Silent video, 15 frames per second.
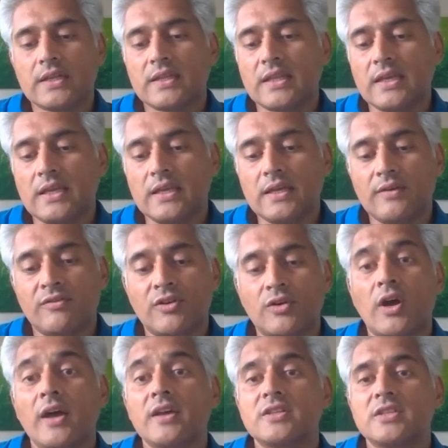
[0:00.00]
the
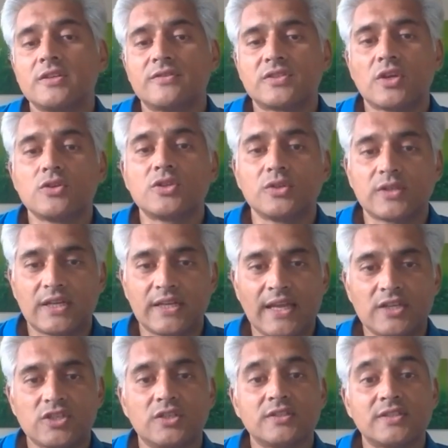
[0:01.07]
variety of social
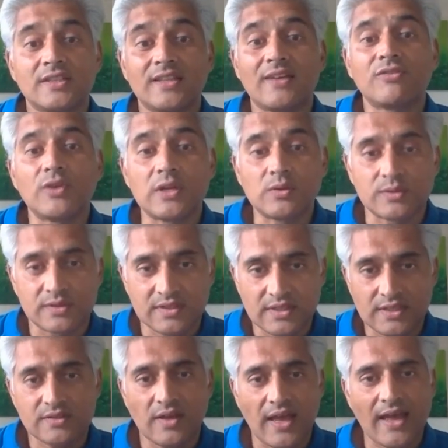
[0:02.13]
connections and their frequency.
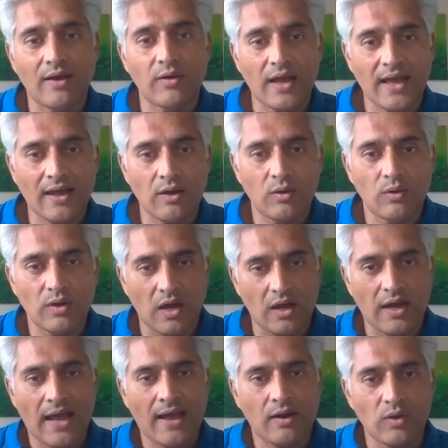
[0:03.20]
So
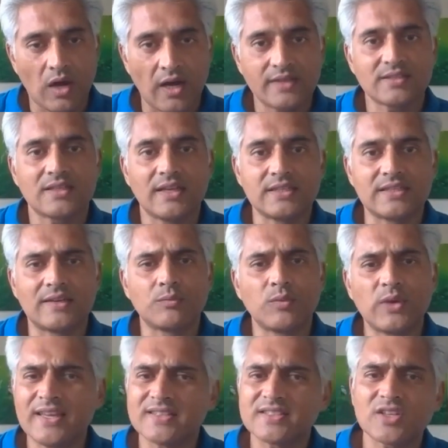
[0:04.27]
how isolated, and
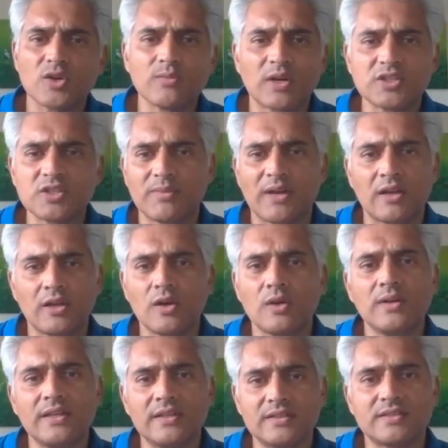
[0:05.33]
we hear so much about
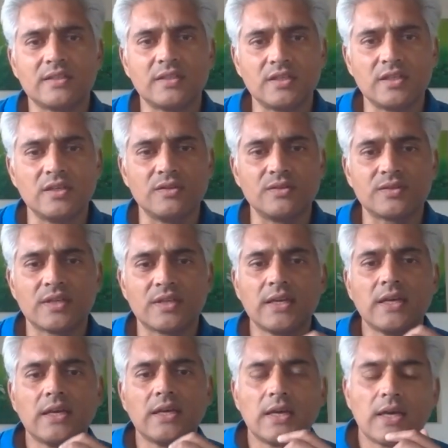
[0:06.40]
loneliness in the news.
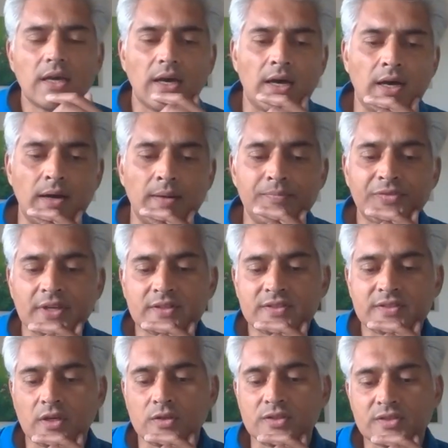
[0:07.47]

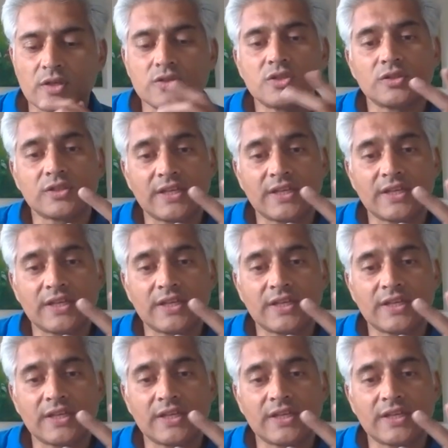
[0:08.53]
So social